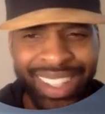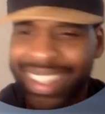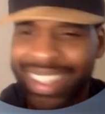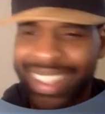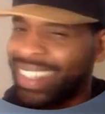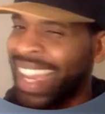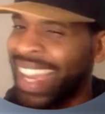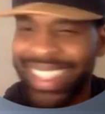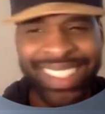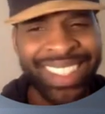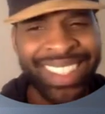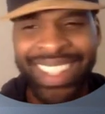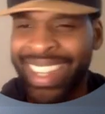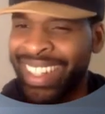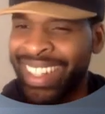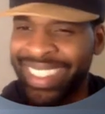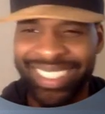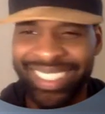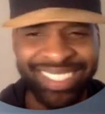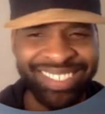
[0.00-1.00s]
Not
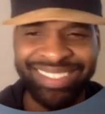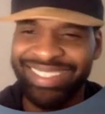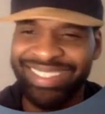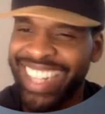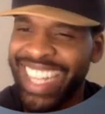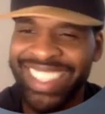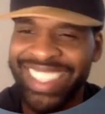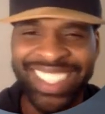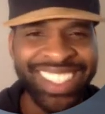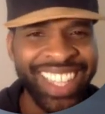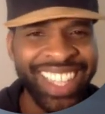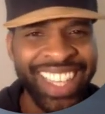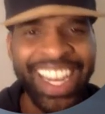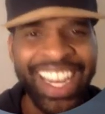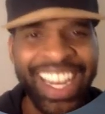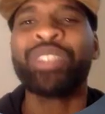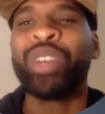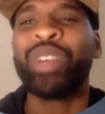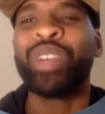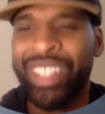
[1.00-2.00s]
today. Not today.
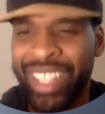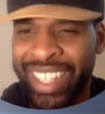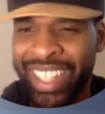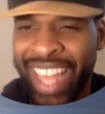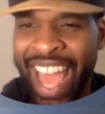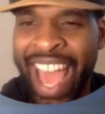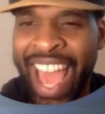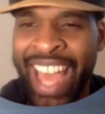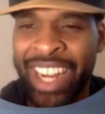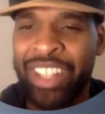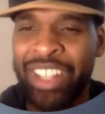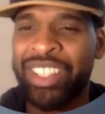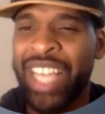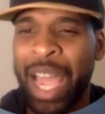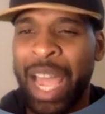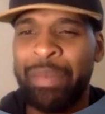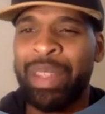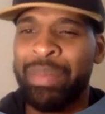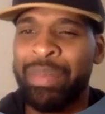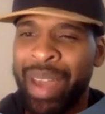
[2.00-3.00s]
That's why you need to add
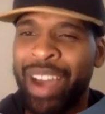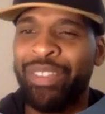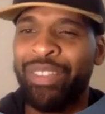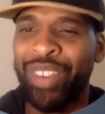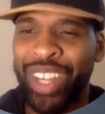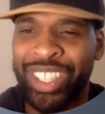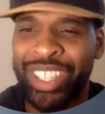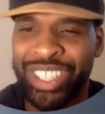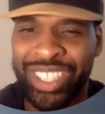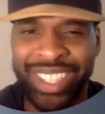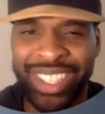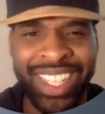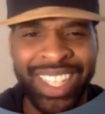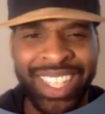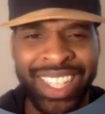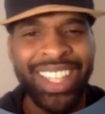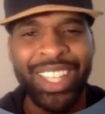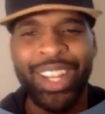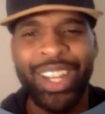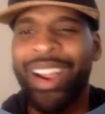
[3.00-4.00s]
Untimely Malfunction.
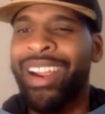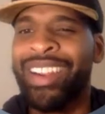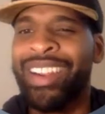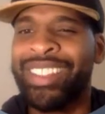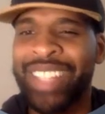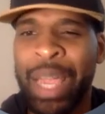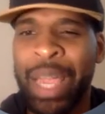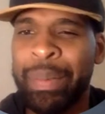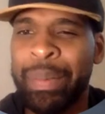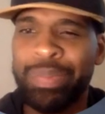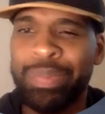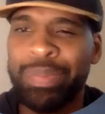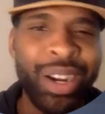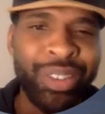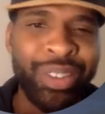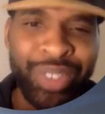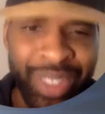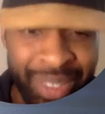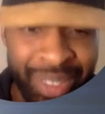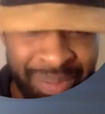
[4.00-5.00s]
The card's name is
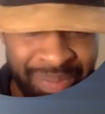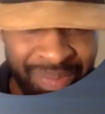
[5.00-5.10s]
perfect.